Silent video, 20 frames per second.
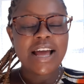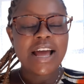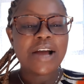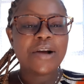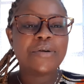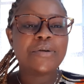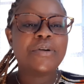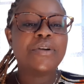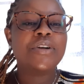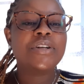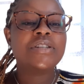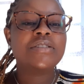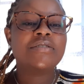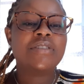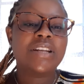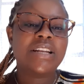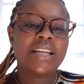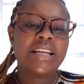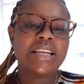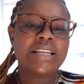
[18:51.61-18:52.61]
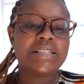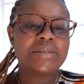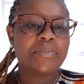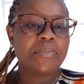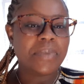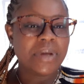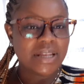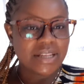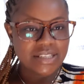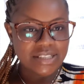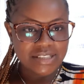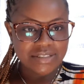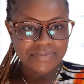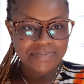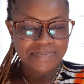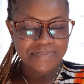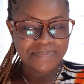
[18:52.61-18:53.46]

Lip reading: I could not even eat meat.